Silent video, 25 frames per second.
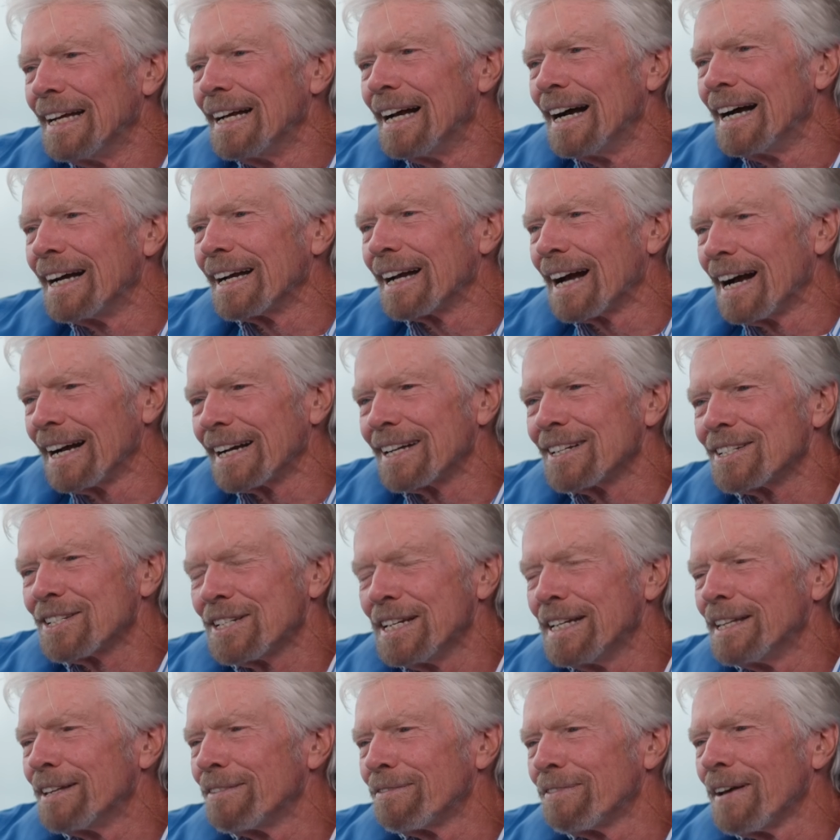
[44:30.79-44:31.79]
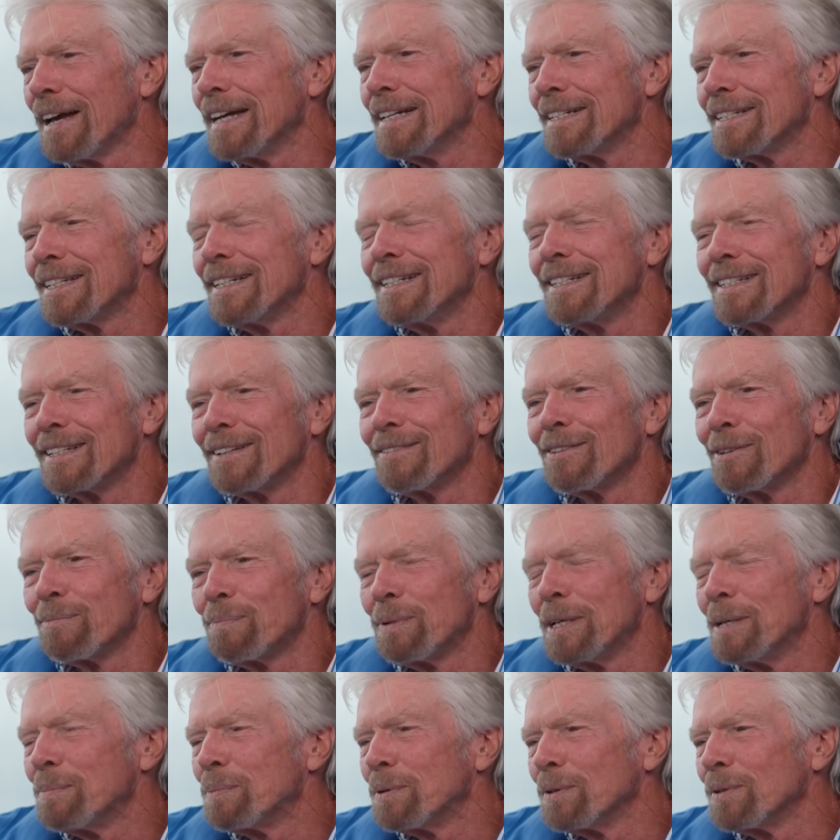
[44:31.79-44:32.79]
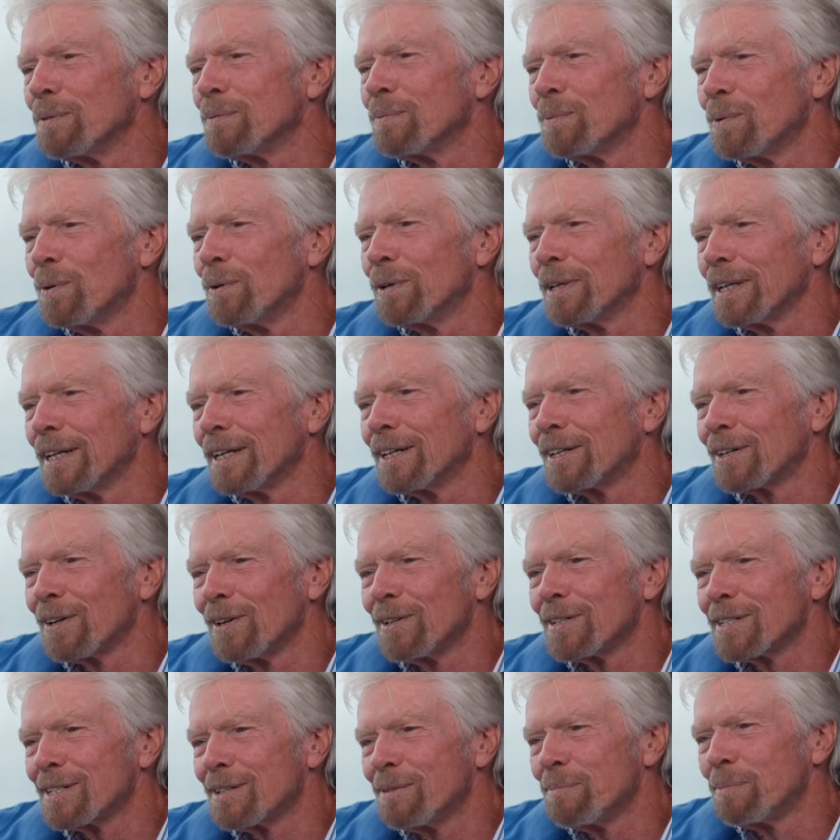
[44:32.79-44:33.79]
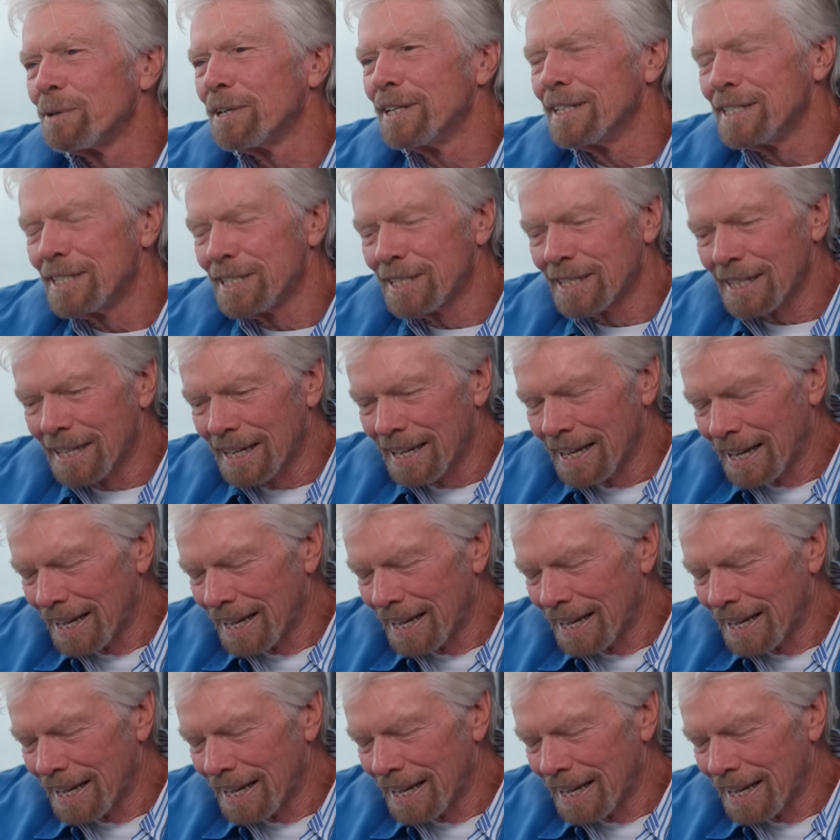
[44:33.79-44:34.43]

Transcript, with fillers: I, I, could see the faces of the people walking across the bridge. Wow.